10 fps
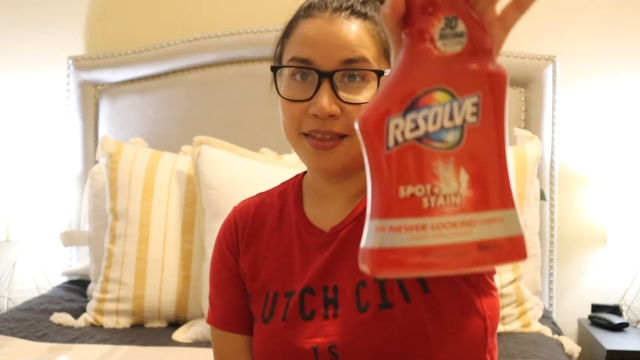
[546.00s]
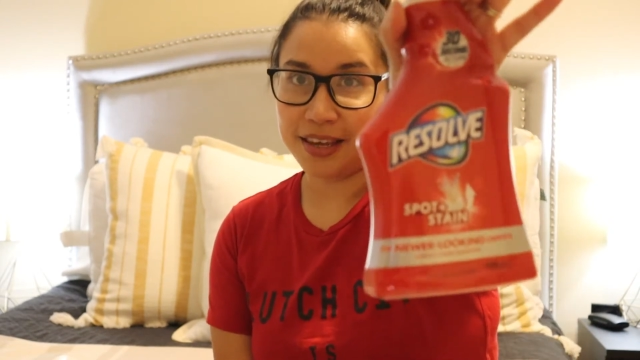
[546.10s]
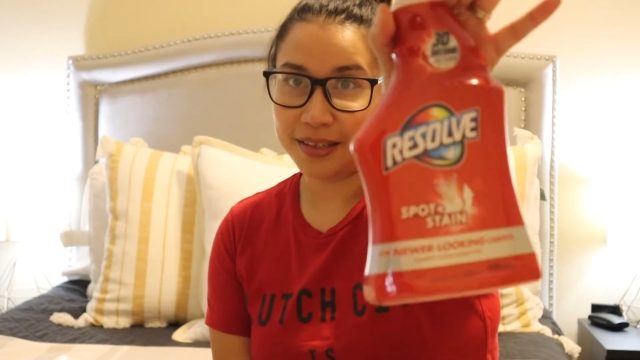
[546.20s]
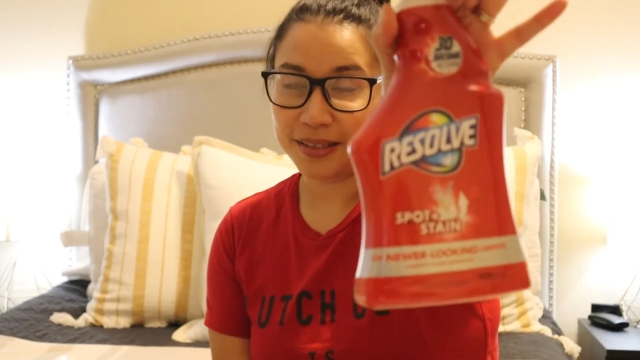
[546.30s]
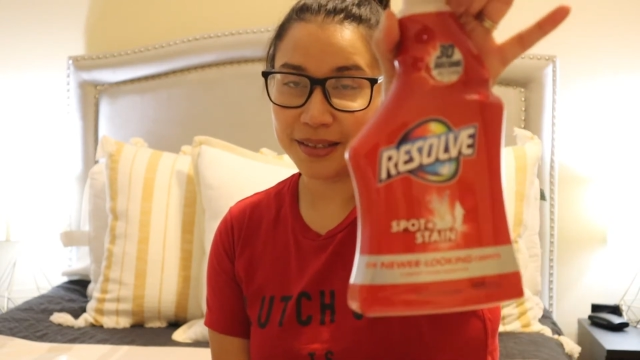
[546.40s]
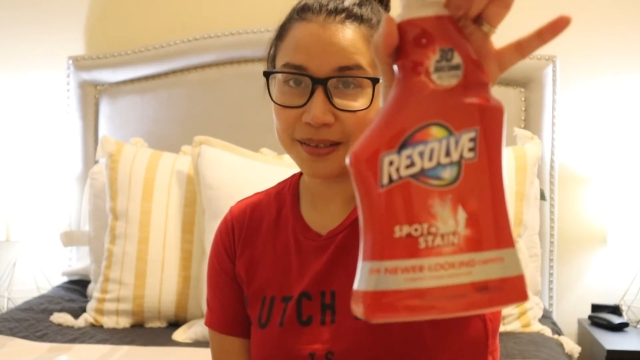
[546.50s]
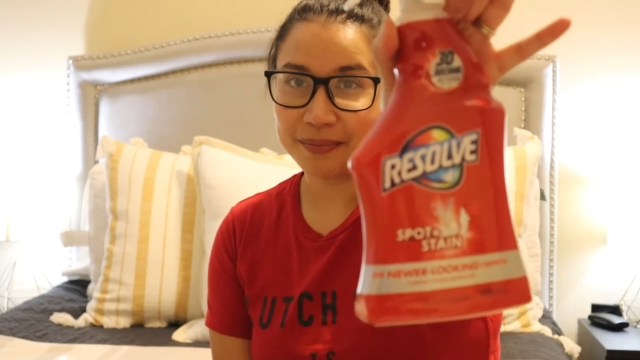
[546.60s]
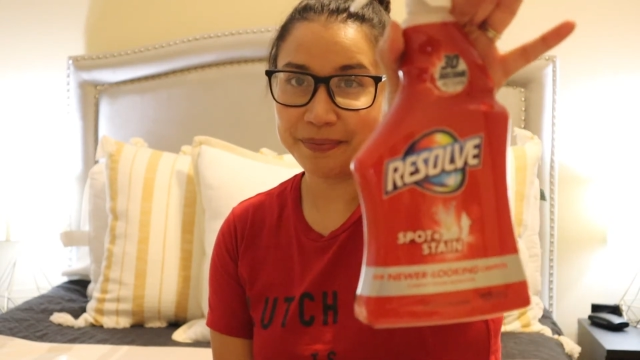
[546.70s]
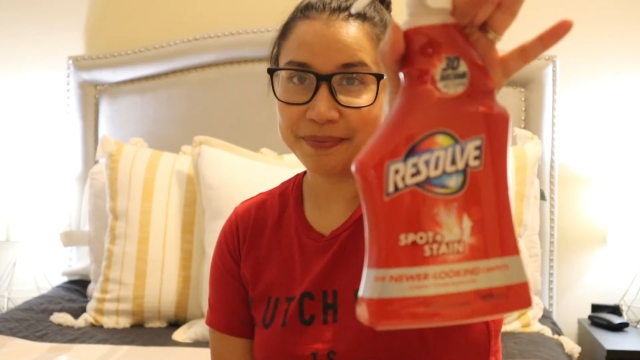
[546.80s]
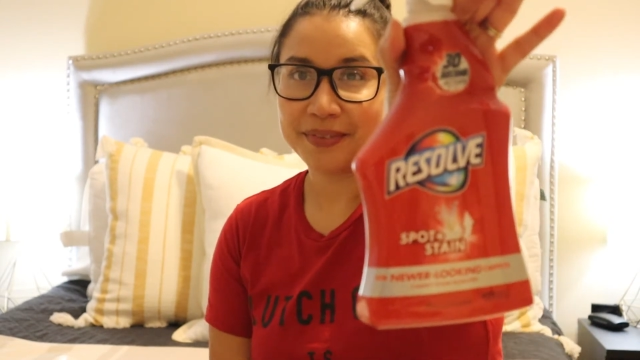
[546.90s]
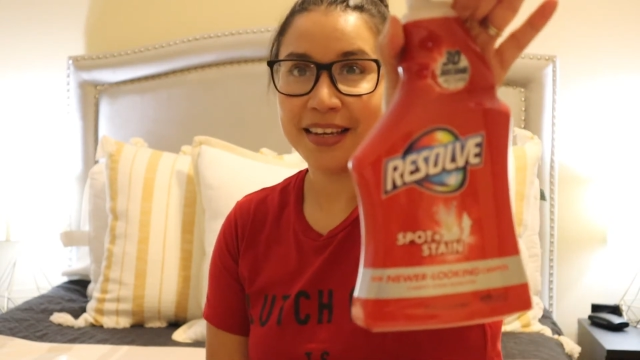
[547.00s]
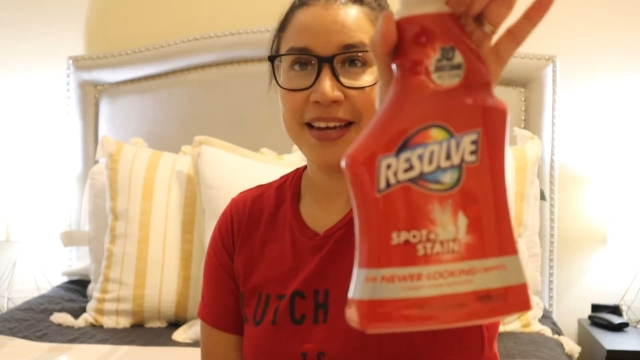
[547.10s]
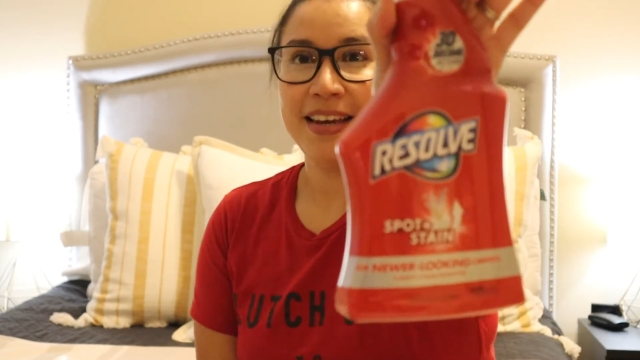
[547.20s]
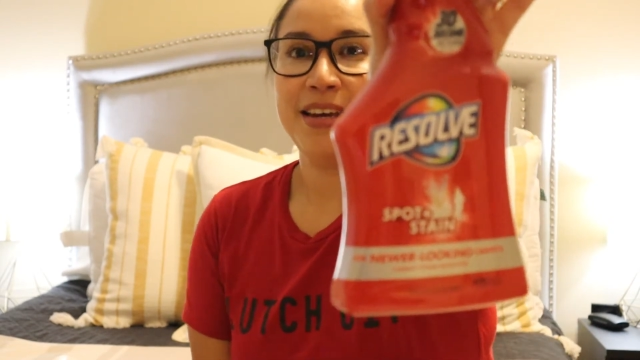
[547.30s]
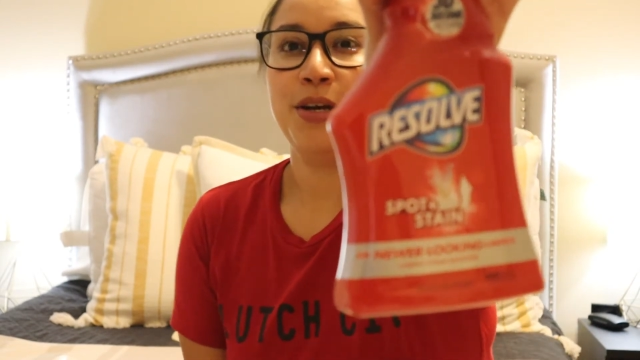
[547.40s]
This.
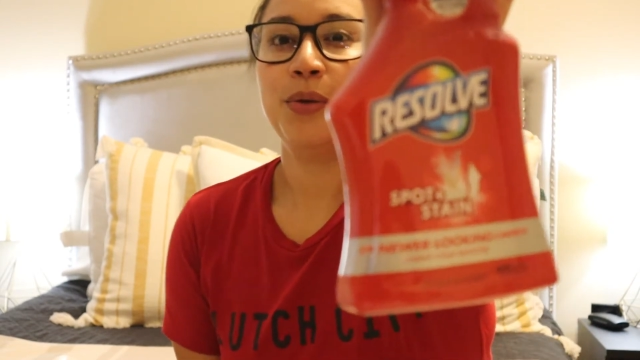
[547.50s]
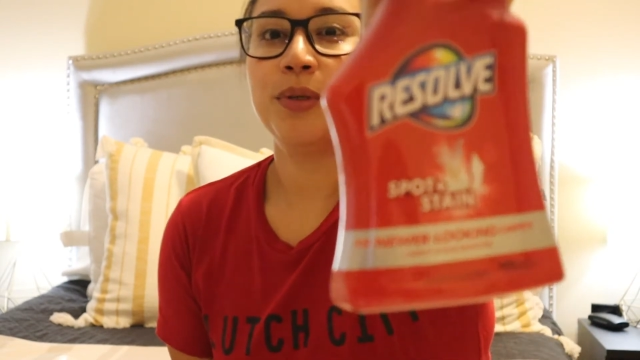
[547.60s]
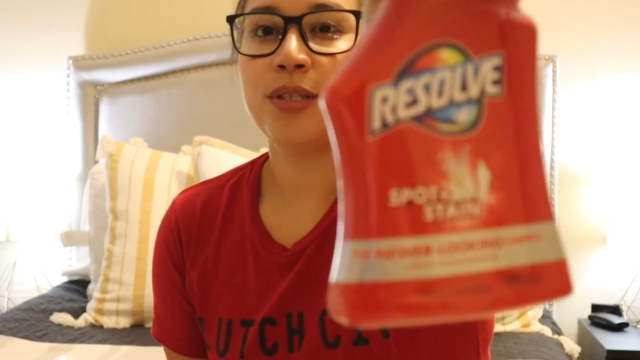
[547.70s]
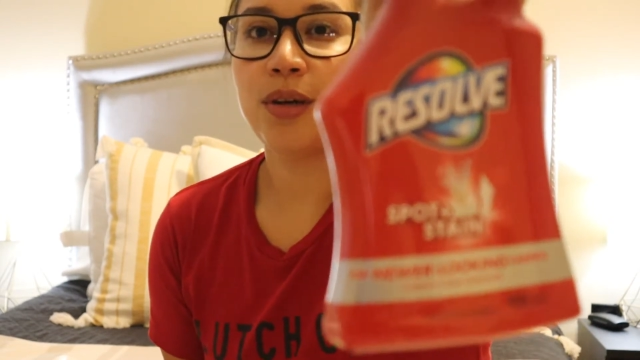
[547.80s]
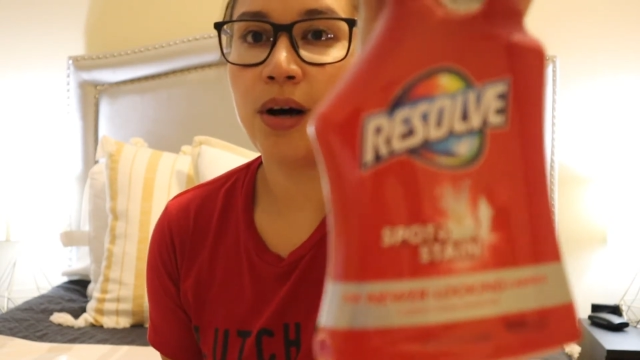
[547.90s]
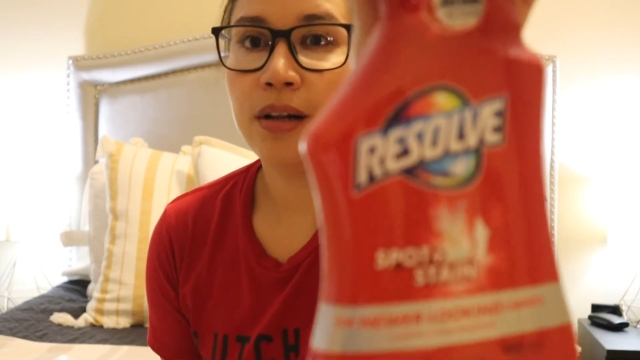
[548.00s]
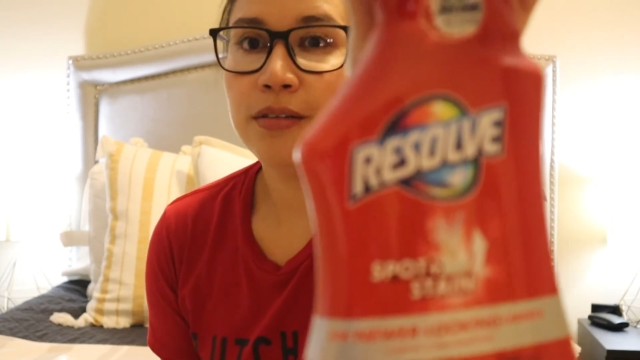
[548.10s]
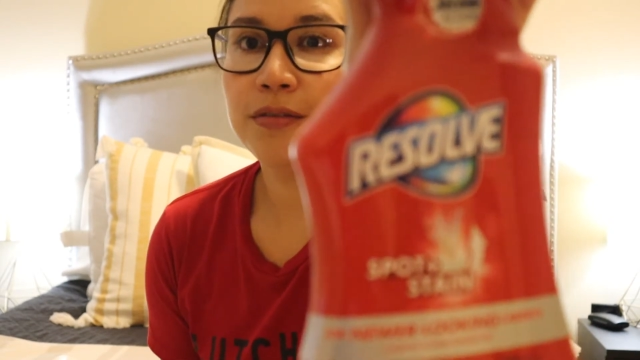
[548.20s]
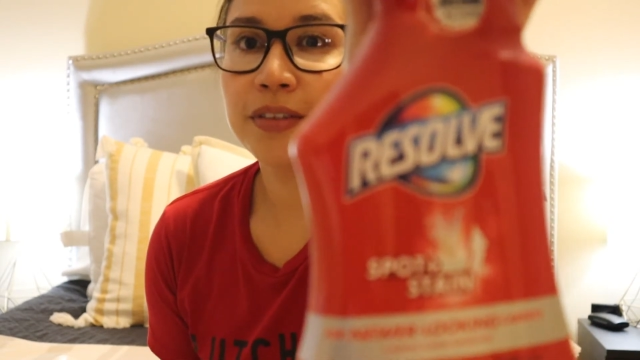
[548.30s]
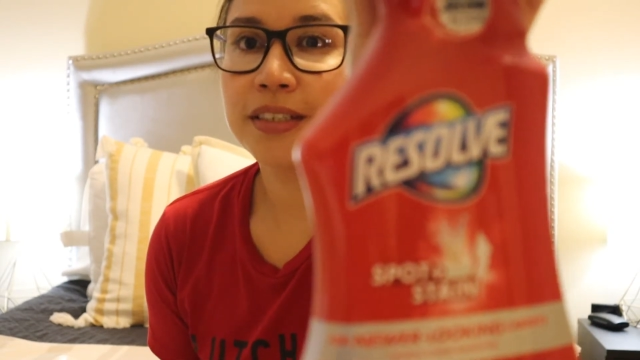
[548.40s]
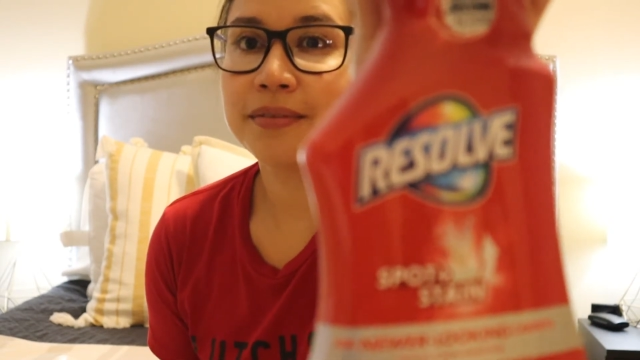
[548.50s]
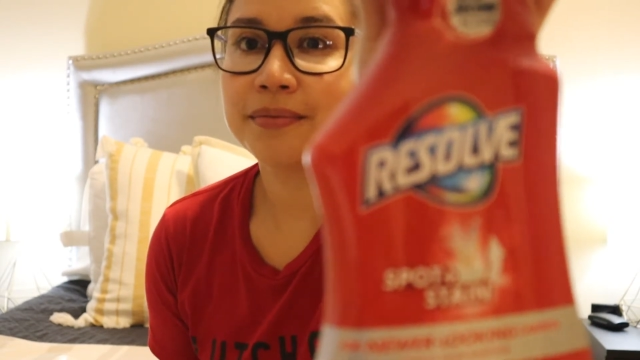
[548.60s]
Resolve.